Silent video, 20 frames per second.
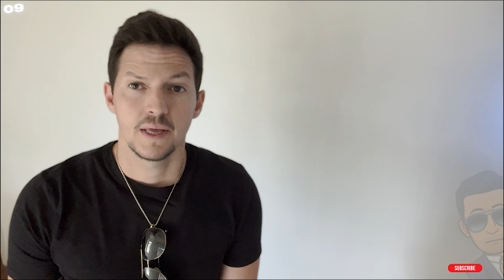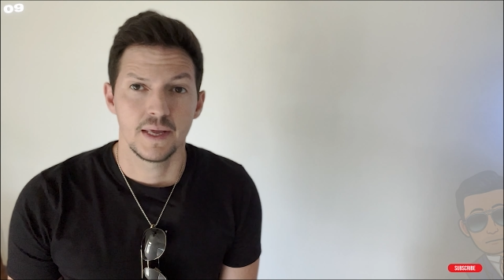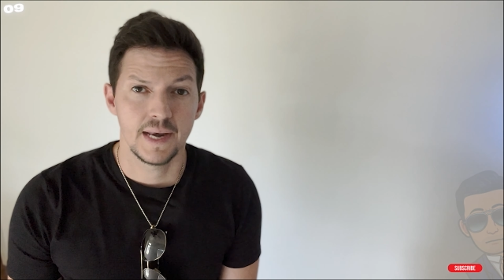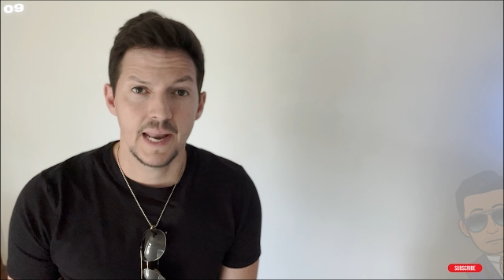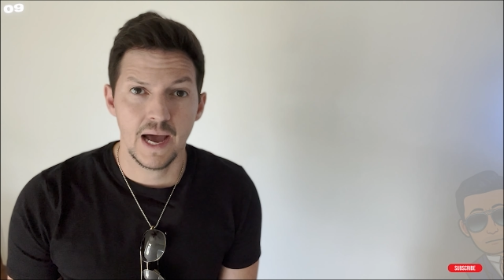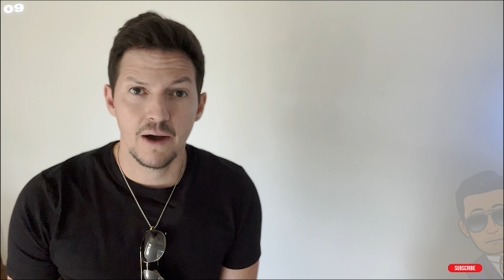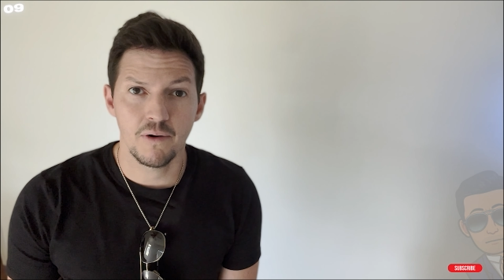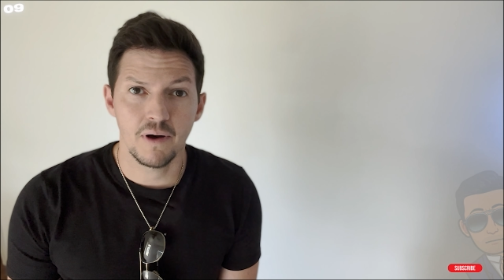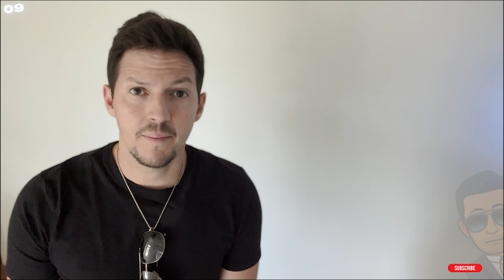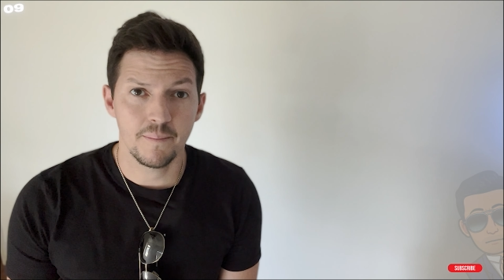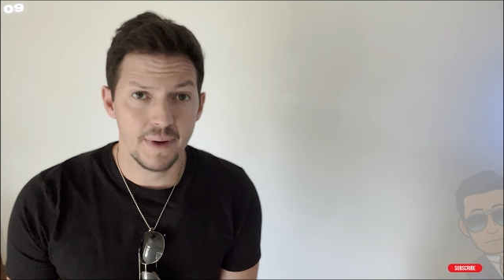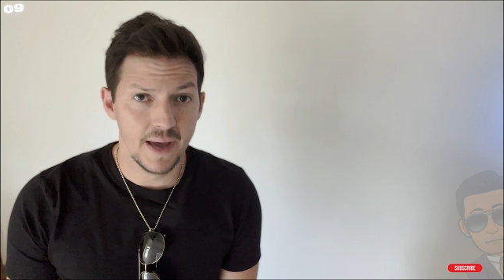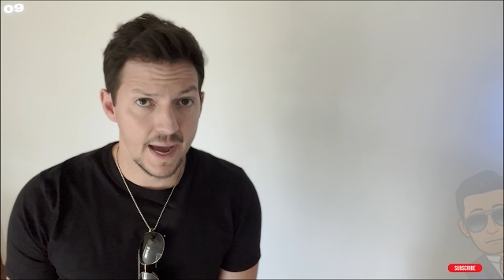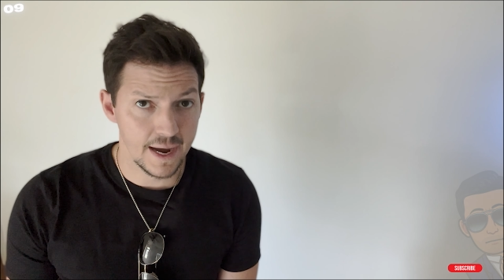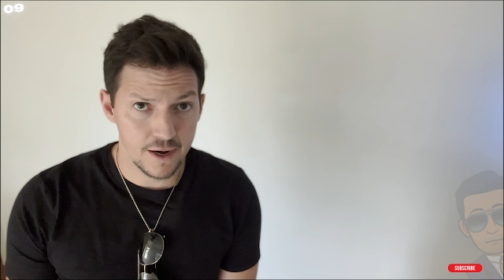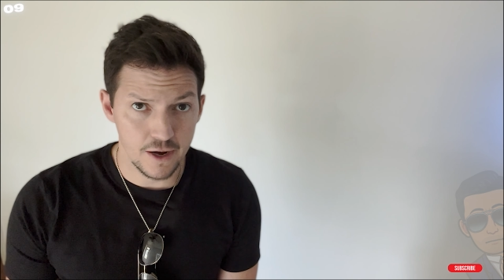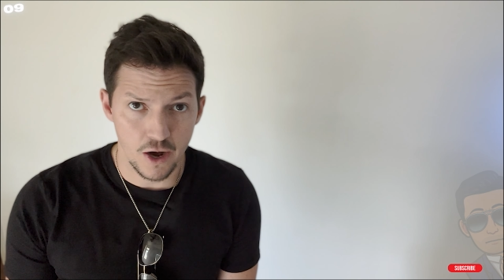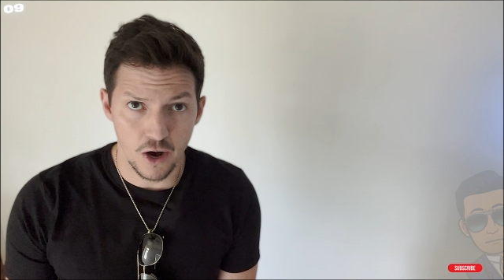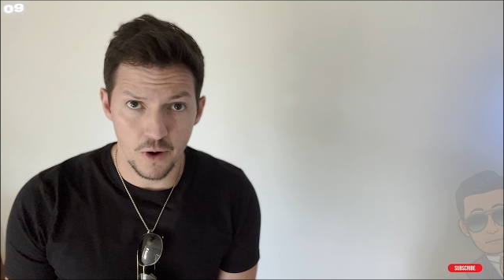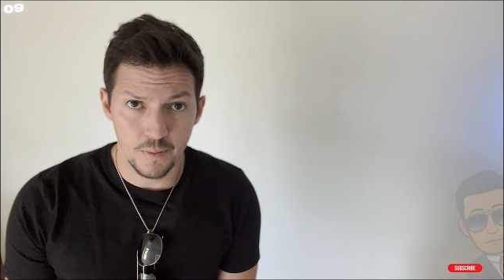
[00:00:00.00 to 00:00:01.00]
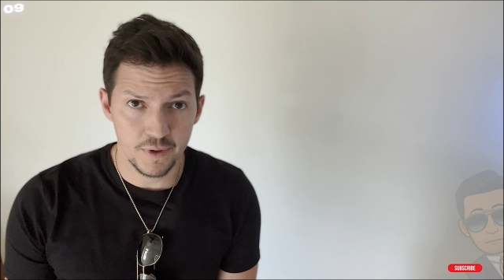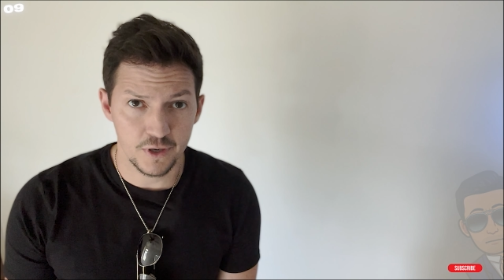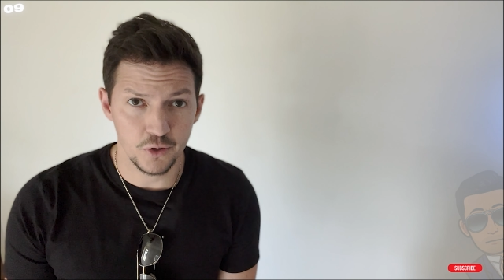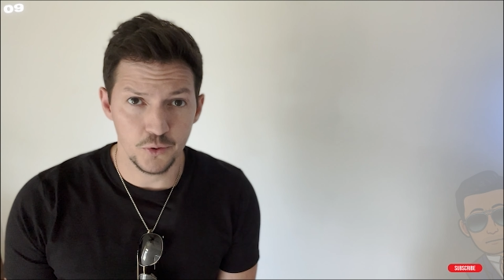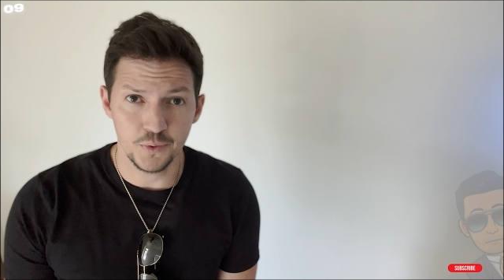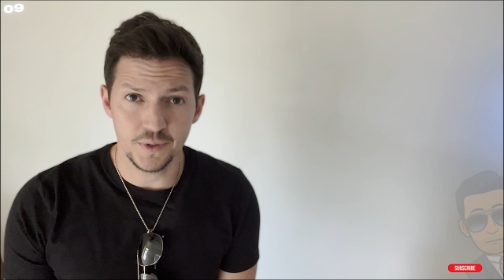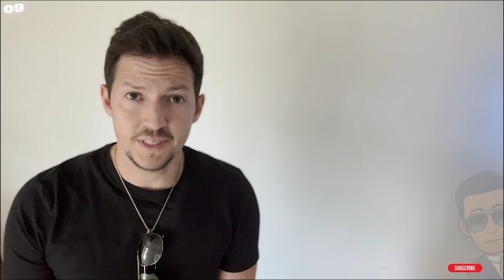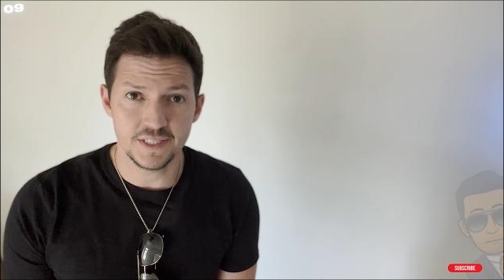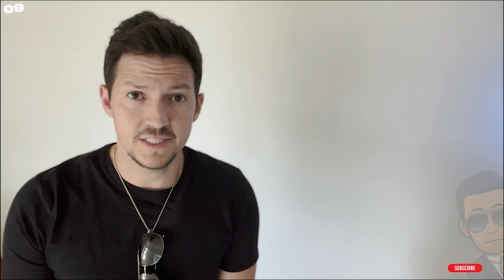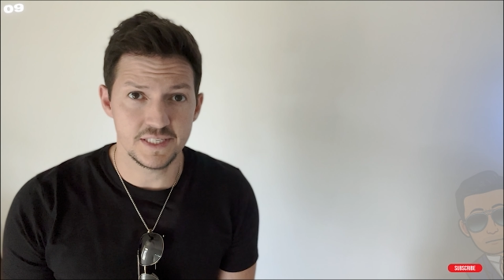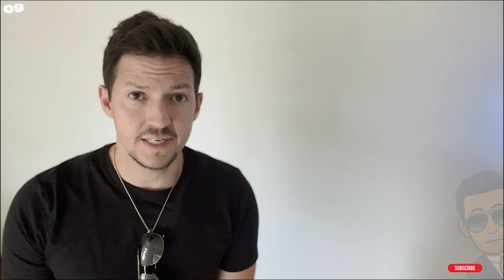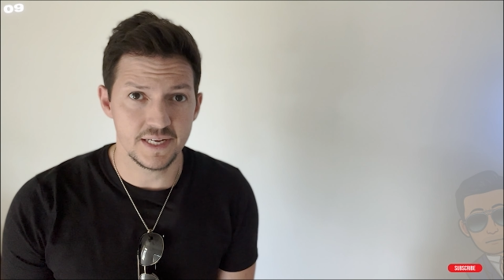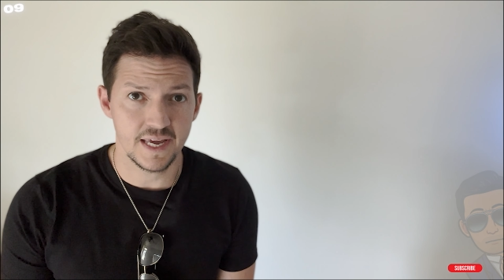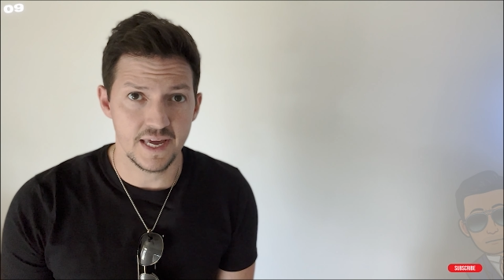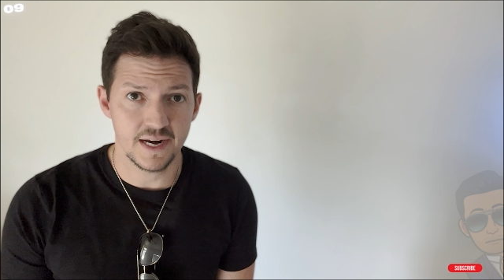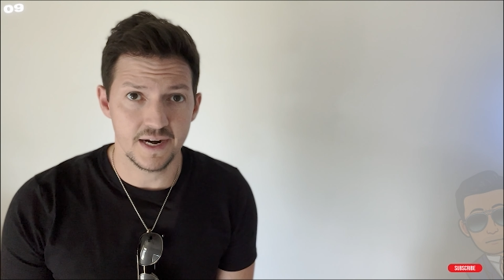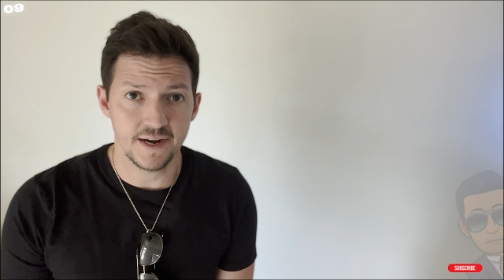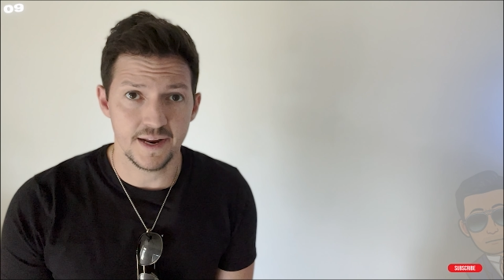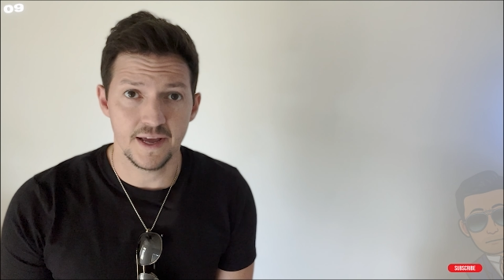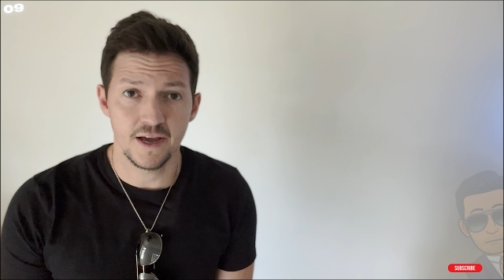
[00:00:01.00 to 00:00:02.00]
Now I'm back home in
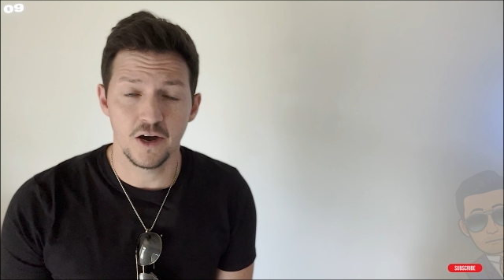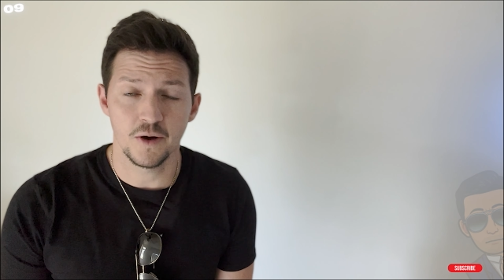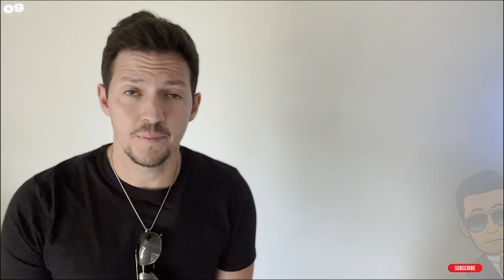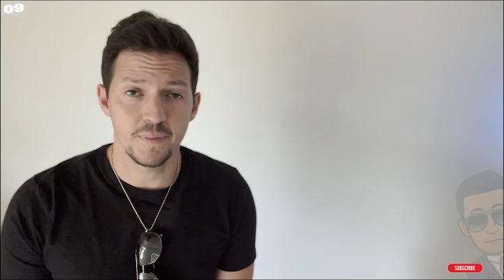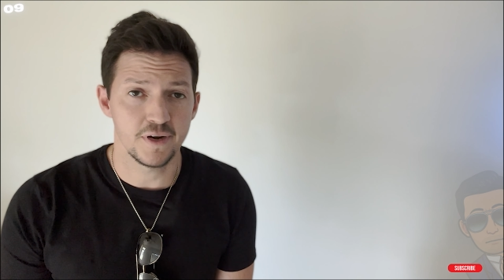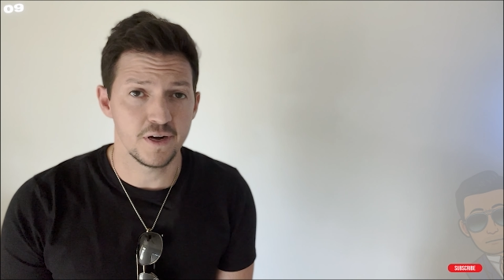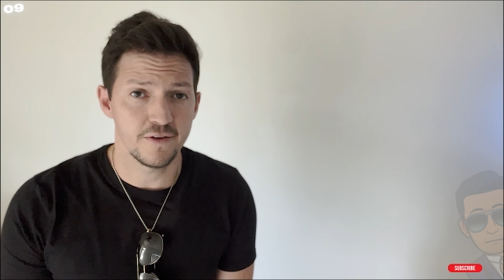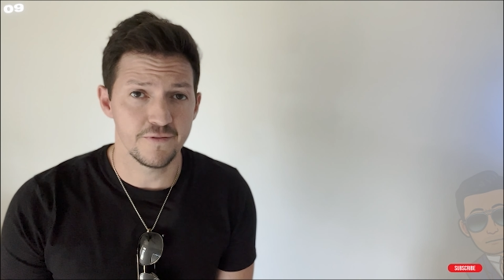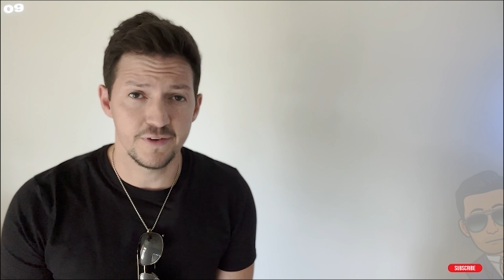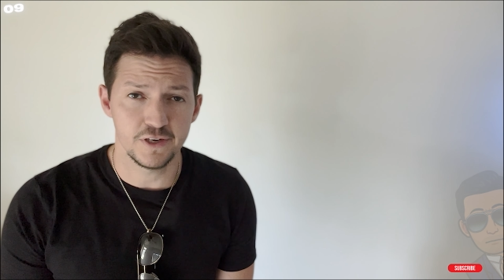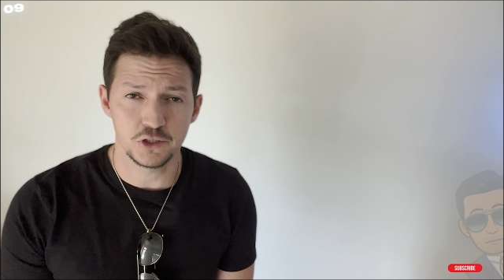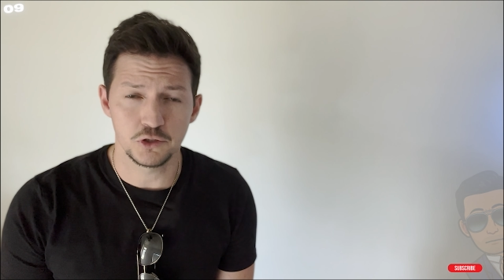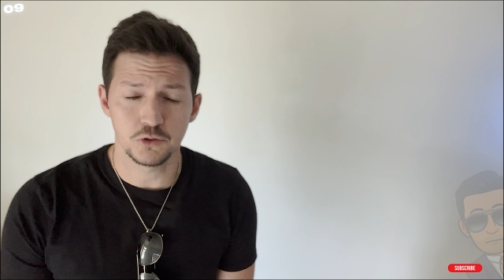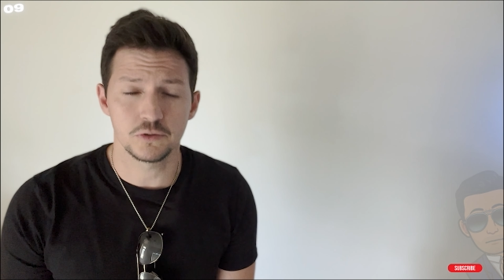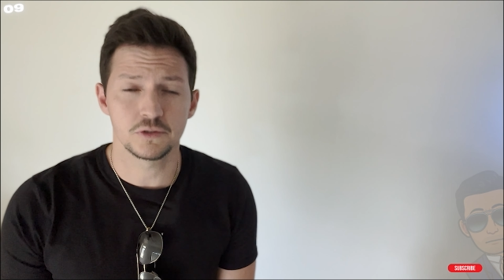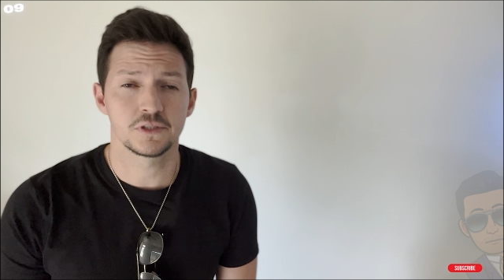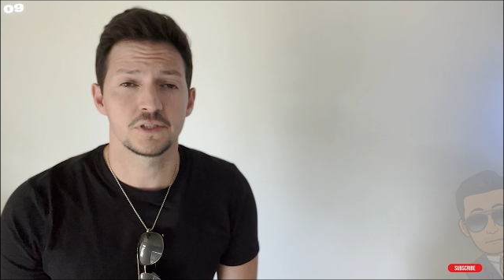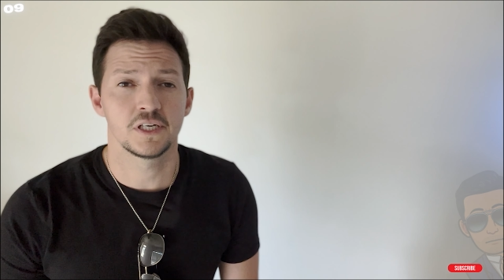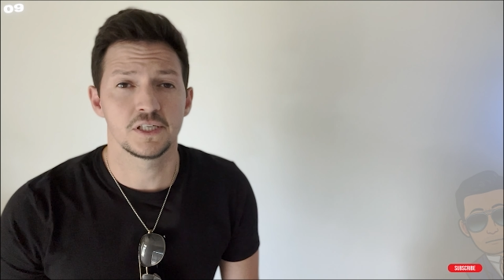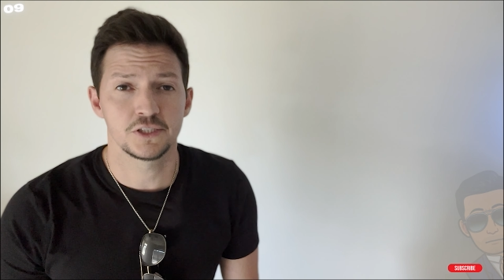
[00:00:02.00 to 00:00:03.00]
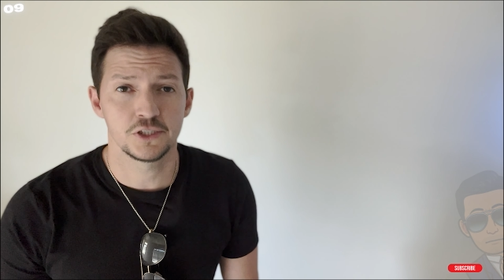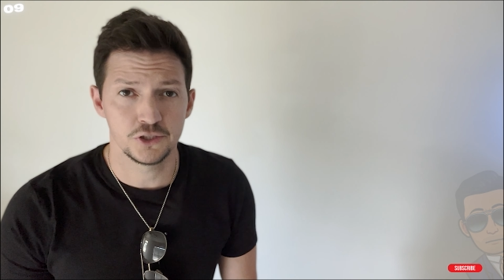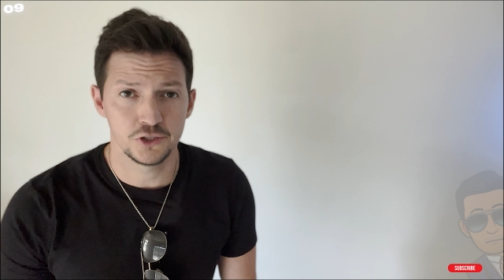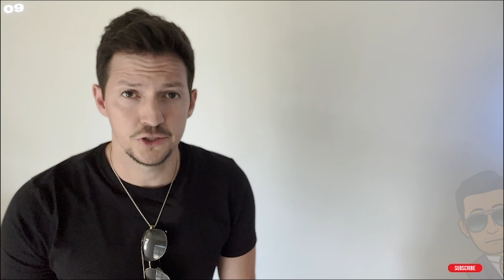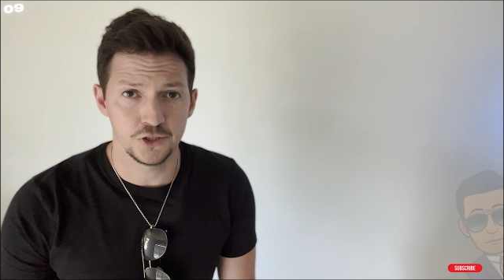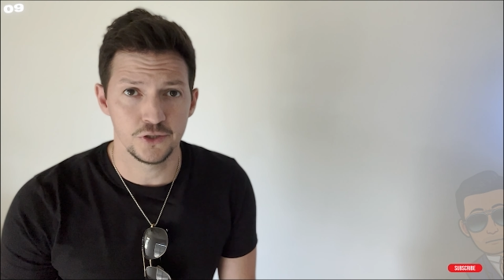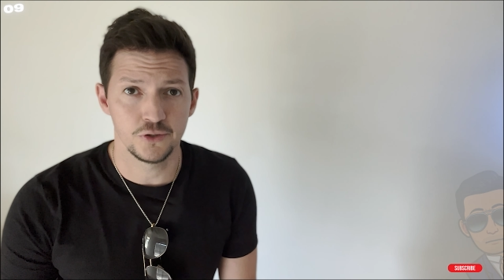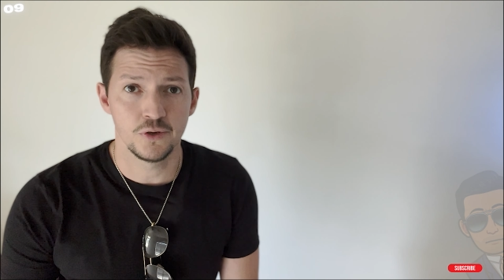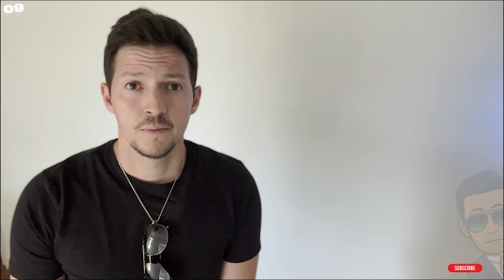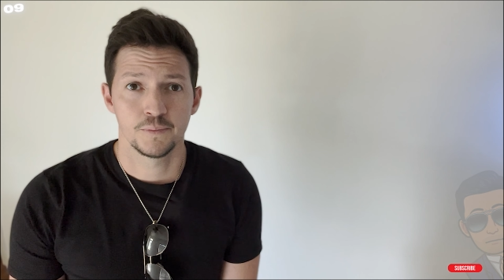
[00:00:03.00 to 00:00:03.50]
Louisiana to help individuals such as you